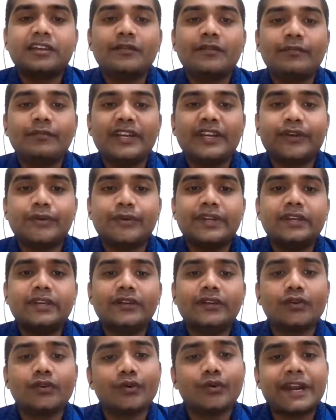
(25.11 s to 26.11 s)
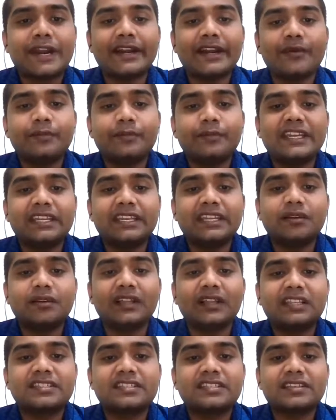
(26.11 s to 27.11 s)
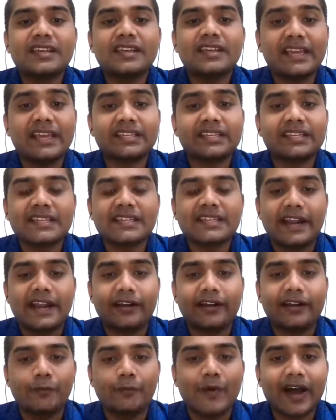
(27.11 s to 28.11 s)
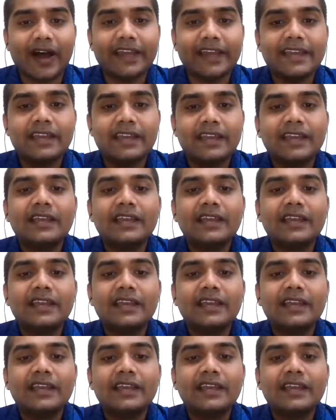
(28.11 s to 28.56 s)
between two random variables x and y